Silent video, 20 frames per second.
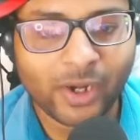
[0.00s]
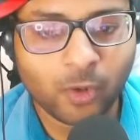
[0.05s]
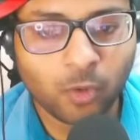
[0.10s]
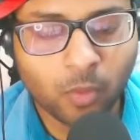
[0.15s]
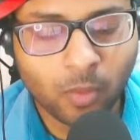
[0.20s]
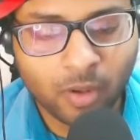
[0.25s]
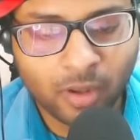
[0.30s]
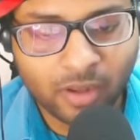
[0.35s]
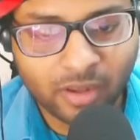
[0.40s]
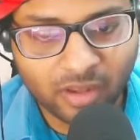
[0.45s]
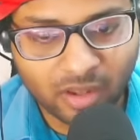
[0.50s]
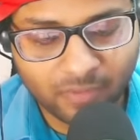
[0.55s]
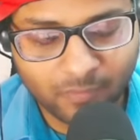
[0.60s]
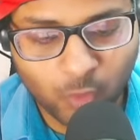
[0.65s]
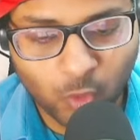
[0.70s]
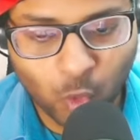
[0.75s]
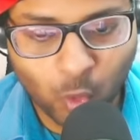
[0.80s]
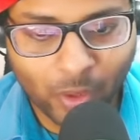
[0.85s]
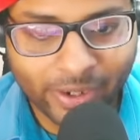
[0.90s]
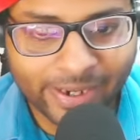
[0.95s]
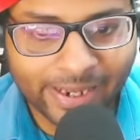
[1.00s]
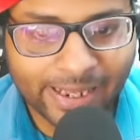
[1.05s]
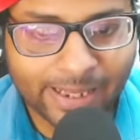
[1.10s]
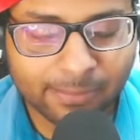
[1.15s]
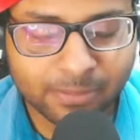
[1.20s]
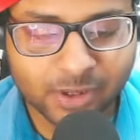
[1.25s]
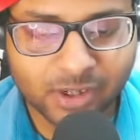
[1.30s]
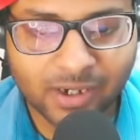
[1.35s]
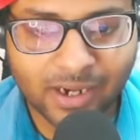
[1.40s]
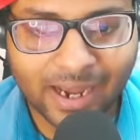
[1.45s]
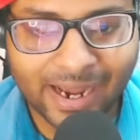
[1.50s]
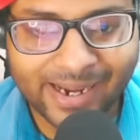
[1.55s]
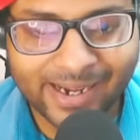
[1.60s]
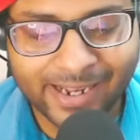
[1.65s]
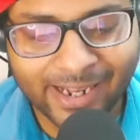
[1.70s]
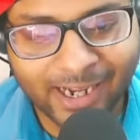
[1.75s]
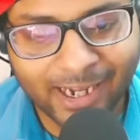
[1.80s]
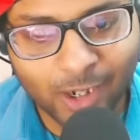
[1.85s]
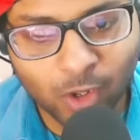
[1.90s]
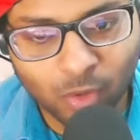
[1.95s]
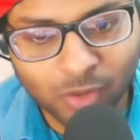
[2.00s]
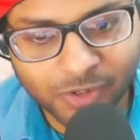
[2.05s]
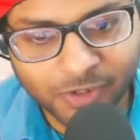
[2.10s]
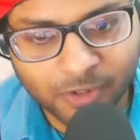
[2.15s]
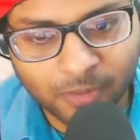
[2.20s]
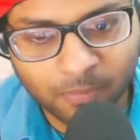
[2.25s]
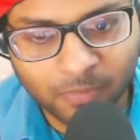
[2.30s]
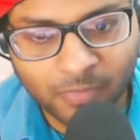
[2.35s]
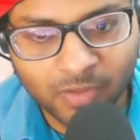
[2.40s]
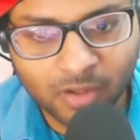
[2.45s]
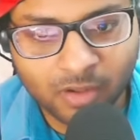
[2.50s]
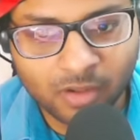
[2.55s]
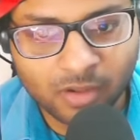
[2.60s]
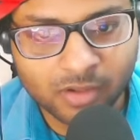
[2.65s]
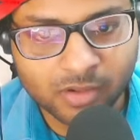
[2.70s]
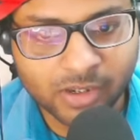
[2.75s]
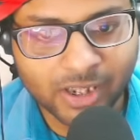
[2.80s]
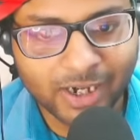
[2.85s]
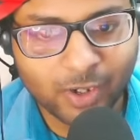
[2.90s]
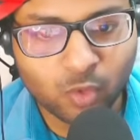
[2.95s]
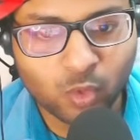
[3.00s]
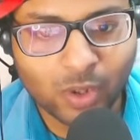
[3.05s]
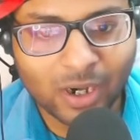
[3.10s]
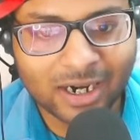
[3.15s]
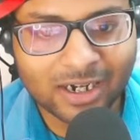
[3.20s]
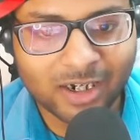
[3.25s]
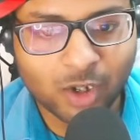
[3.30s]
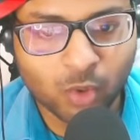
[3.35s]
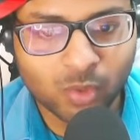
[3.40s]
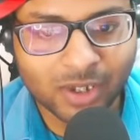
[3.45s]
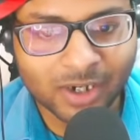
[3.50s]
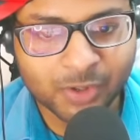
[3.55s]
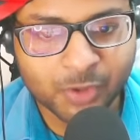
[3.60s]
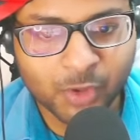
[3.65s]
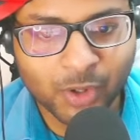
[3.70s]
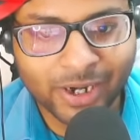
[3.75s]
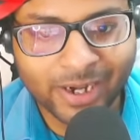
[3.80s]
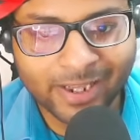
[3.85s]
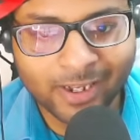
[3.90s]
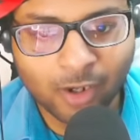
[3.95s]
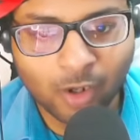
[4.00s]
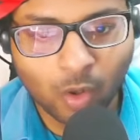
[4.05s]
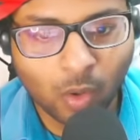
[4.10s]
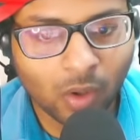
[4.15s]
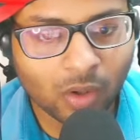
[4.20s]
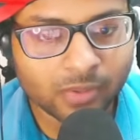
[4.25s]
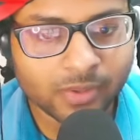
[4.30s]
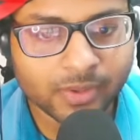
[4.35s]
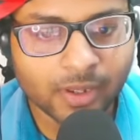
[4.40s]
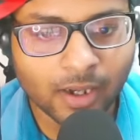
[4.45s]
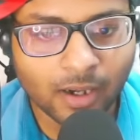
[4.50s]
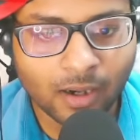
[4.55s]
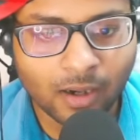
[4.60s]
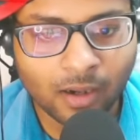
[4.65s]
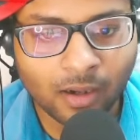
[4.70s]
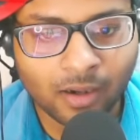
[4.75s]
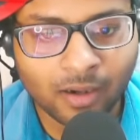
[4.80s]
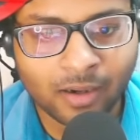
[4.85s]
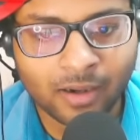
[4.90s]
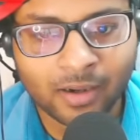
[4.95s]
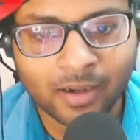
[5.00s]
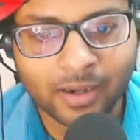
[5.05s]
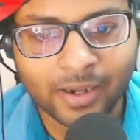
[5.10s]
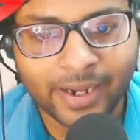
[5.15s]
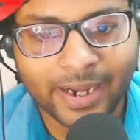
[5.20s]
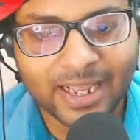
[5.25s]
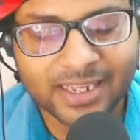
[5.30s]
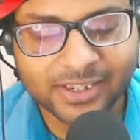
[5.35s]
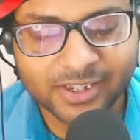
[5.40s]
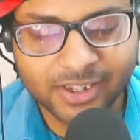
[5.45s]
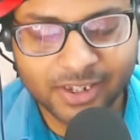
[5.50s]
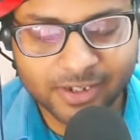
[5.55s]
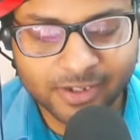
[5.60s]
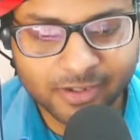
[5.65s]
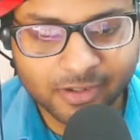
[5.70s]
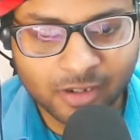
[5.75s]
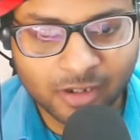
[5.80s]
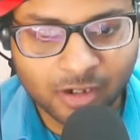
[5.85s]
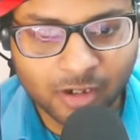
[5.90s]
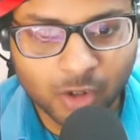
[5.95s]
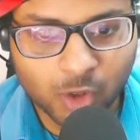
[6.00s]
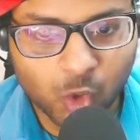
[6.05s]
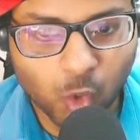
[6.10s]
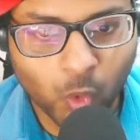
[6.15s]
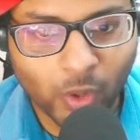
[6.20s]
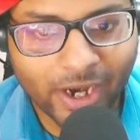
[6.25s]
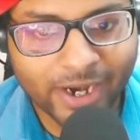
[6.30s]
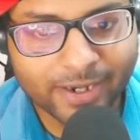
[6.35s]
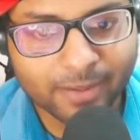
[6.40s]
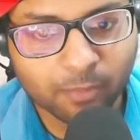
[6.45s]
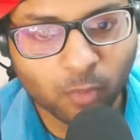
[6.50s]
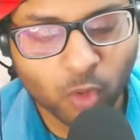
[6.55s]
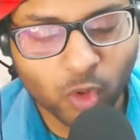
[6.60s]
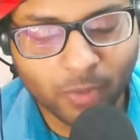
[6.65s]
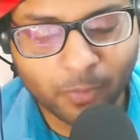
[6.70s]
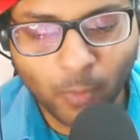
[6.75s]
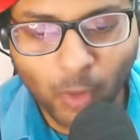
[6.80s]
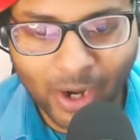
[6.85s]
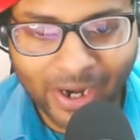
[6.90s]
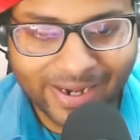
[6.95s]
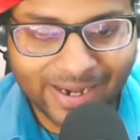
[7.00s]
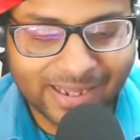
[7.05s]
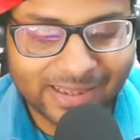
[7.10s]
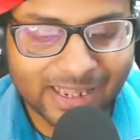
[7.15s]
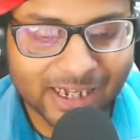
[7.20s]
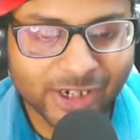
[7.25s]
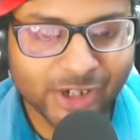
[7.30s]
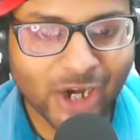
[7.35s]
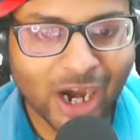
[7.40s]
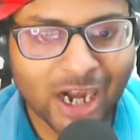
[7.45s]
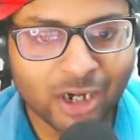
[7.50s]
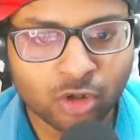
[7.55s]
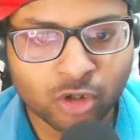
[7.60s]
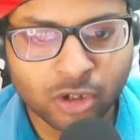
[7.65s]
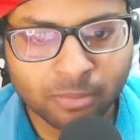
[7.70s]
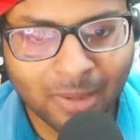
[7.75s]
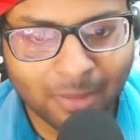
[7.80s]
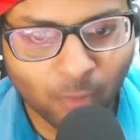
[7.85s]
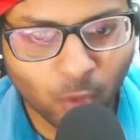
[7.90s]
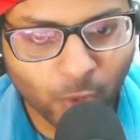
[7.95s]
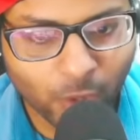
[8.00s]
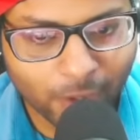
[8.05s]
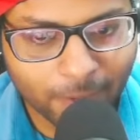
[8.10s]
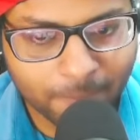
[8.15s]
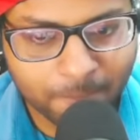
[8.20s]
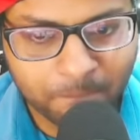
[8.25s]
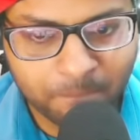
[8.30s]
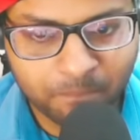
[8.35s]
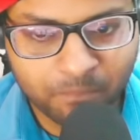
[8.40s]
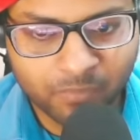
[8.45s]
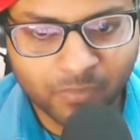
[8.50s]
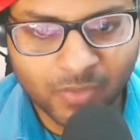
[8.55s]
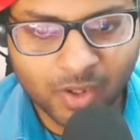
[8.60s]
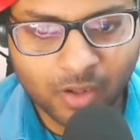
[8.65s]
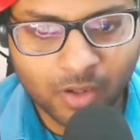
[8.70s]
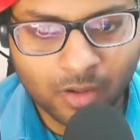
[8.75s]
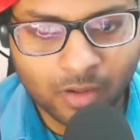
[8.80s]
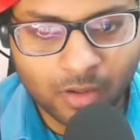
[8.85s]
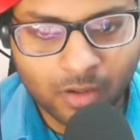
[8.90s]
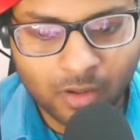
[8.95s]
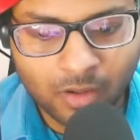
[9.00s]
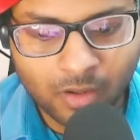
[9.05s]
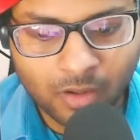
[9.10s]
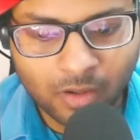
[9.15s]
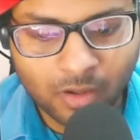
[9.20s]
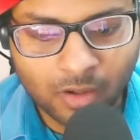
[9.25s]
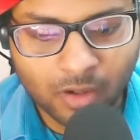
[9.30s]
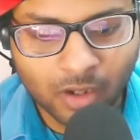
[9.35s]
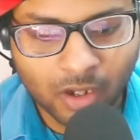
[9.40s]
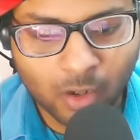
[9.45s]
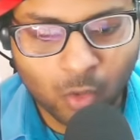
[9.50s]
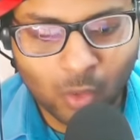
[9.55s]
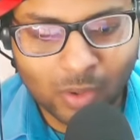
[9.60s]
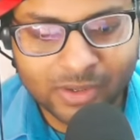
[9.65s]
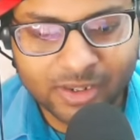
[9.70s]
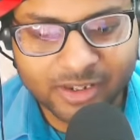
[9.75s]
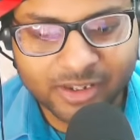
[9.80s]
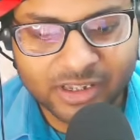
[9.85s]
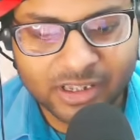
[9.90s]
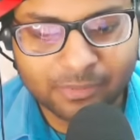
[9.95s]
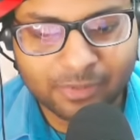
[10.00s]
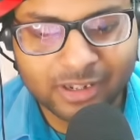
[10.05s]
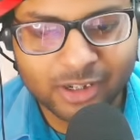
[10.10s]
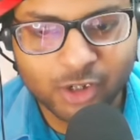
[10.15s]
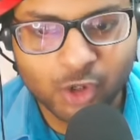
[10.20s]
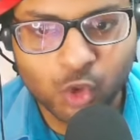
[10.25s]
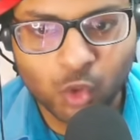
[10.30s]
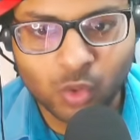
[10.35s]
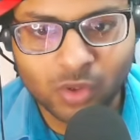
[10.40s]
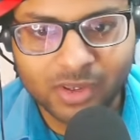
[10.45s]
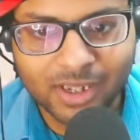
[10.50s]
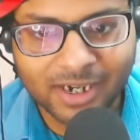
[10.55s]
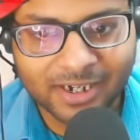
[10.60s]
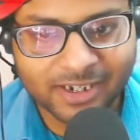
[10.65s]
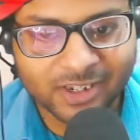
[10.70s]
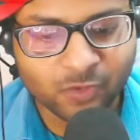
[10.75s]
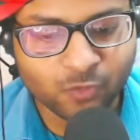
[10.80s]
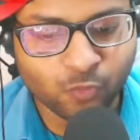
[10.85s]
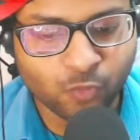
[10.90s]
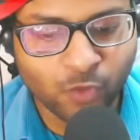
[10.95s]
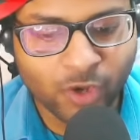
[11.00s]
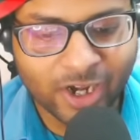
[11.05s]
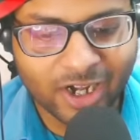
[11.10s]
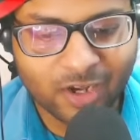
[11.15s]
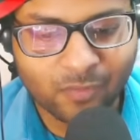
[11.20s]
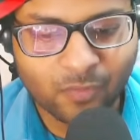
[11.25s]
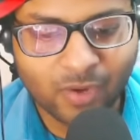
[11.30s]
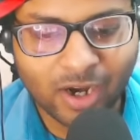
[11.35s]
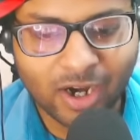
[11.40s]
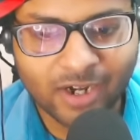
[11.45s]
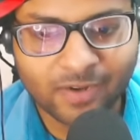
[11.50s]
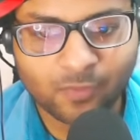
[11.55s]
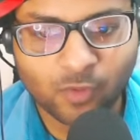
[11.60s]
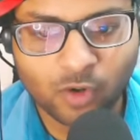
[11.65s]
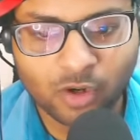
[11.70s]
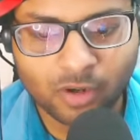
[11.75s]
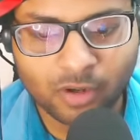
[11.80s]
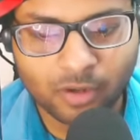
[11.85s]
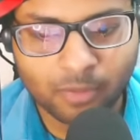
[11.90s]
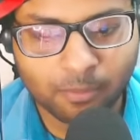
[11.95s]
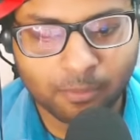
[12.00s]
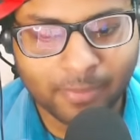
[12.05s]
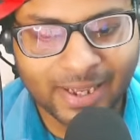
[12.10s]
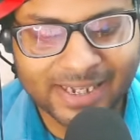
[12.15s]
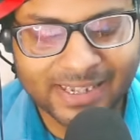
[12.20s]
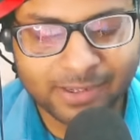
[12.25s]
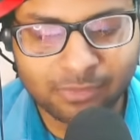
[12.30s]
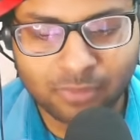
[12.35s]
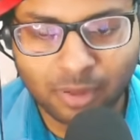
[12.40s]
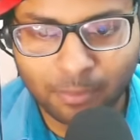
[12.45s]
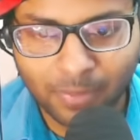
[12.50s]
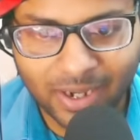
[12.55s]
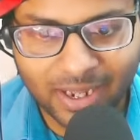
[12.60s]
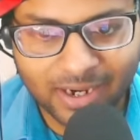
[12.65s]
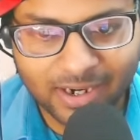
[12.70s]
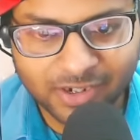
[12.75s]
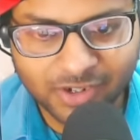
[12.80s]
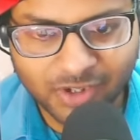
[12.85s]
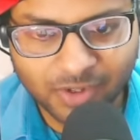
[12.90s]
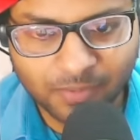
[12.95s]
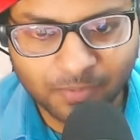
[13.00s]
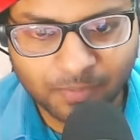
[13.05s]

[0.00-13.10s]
you, if you are FC9 Helios, then you can do the training on the day 6 to get more point in the childhood memory. Now on the 7th June, that is very difficult for maximum players,